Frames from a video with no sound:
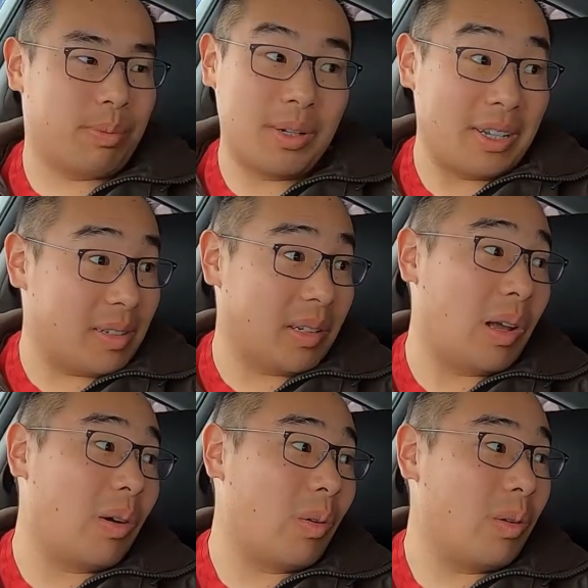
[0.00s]
pretty
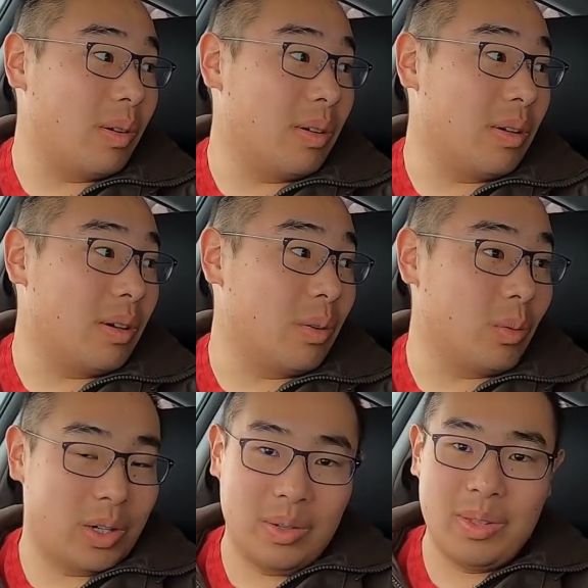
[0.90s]
slow.
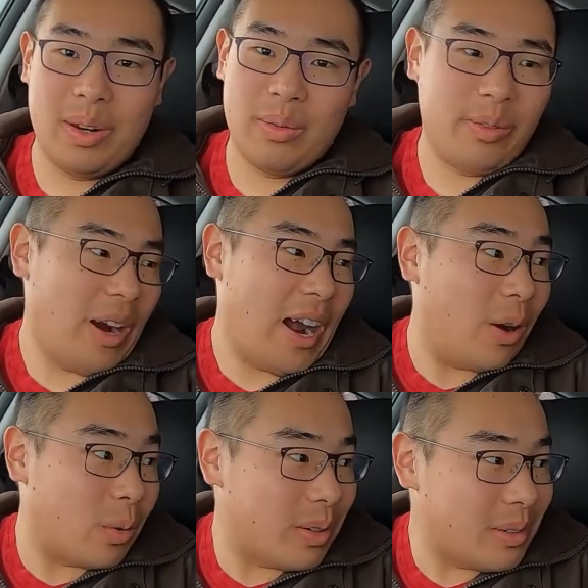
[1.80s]
Were you there for
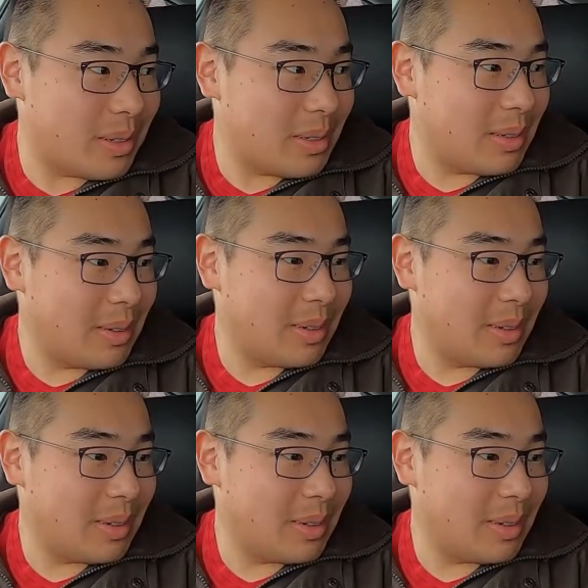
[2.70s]
hours?